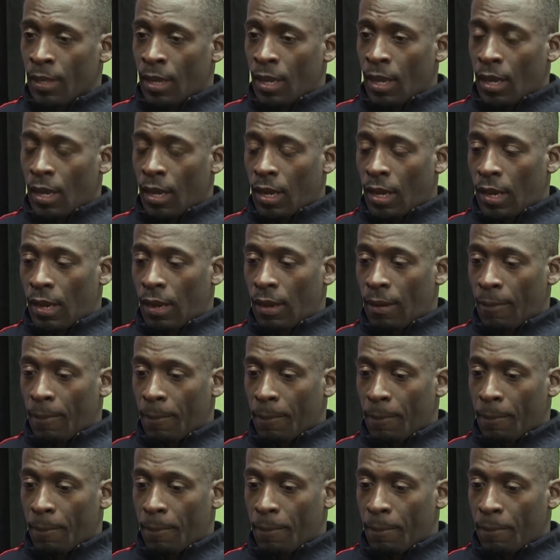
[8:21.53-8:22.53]

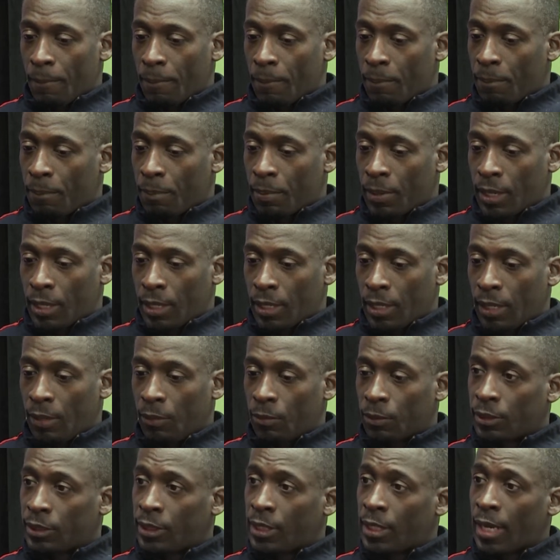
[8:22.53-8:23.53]
But it
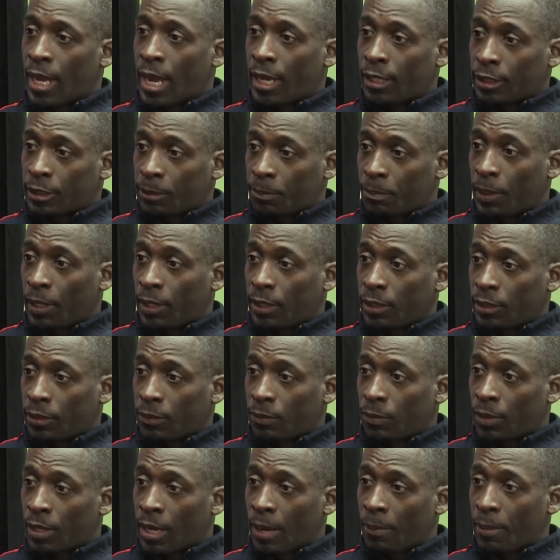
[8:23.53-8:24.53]
was in that space
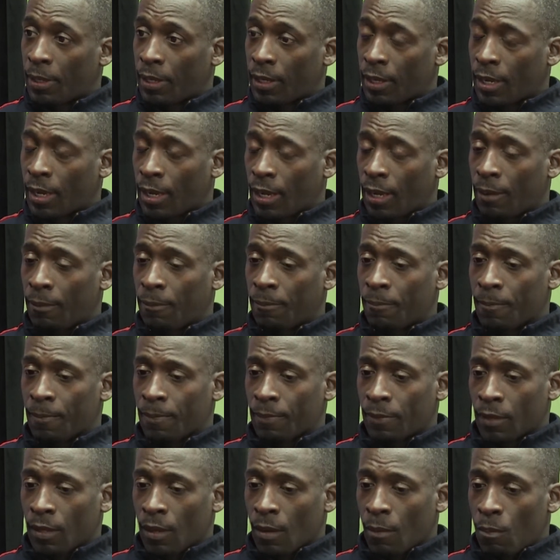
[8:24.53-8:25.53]
when I became
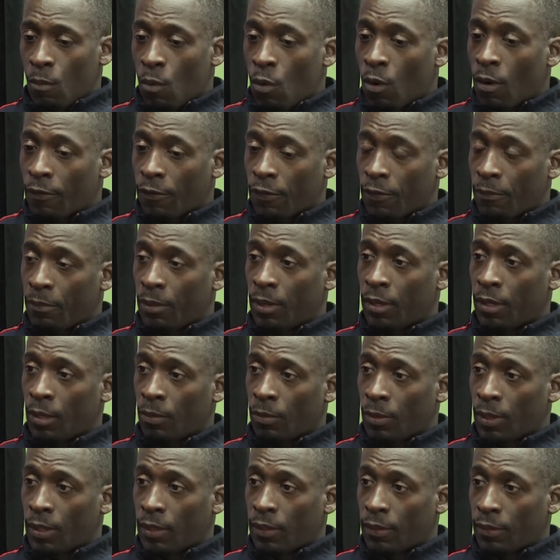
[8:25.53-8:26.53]
more familiar
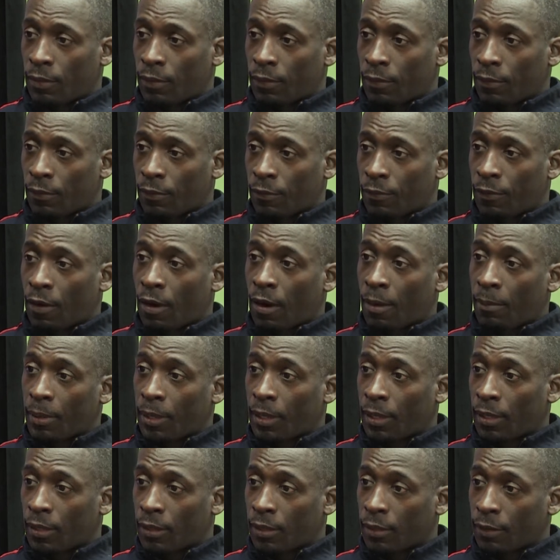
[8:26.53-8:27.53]
with
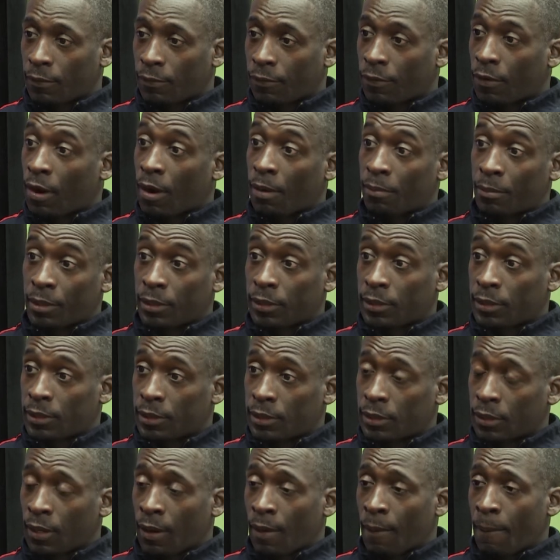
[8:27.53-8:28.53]
farming, farmers,
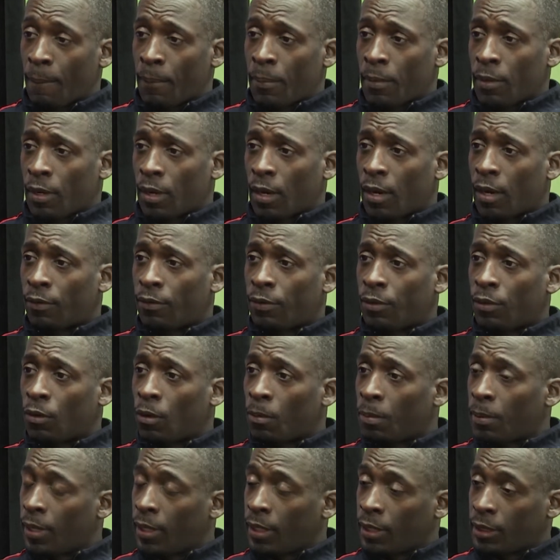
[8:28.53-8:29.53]

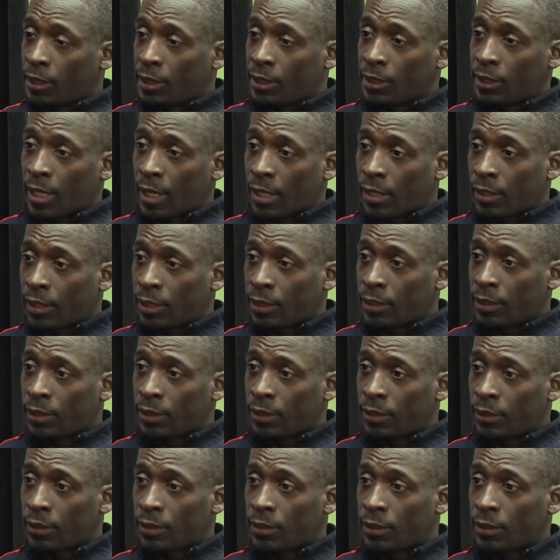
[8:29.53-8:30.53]
renewable energy
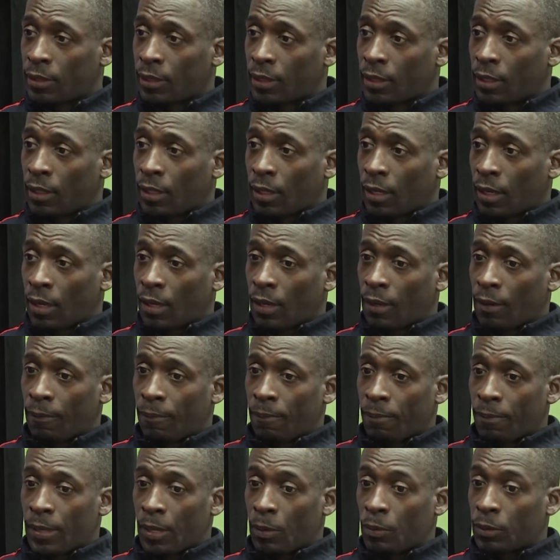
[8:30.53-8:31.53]
technicians.
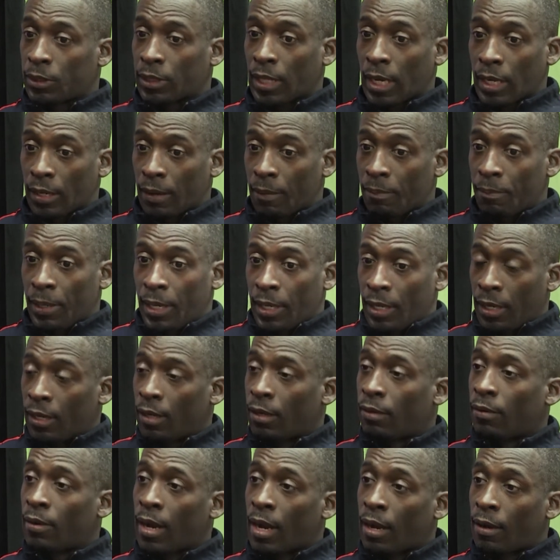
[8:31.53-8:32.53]
It was like a meeting
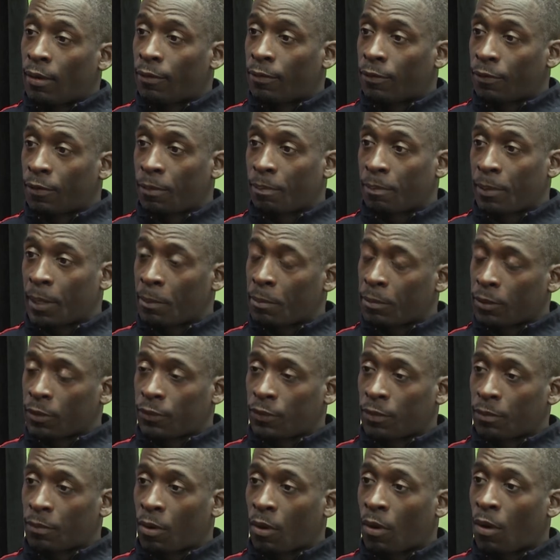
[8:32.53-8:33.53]
ground for people
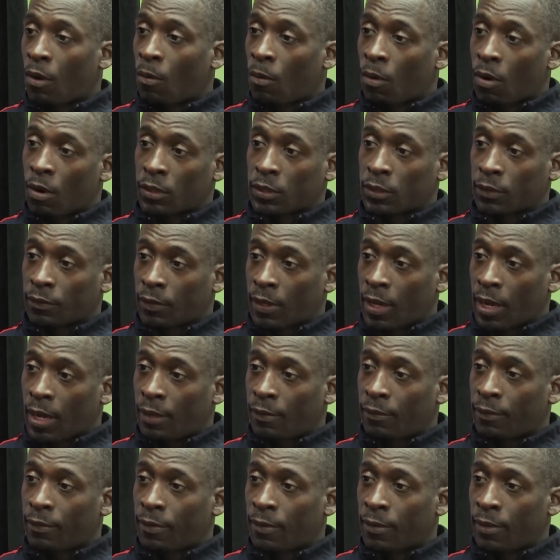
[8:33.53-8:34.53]
from all walks of
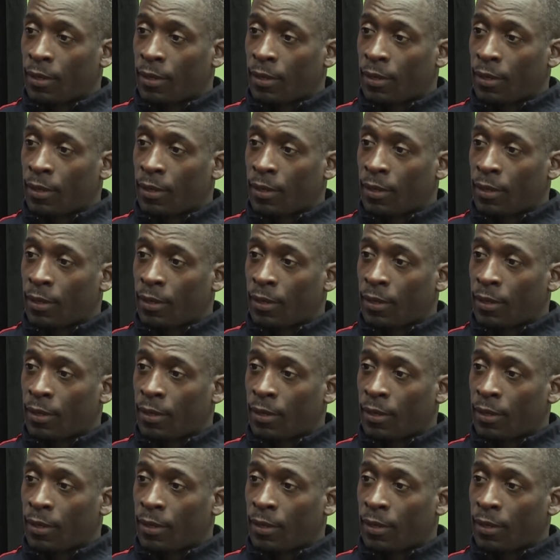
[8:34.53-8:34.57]
life.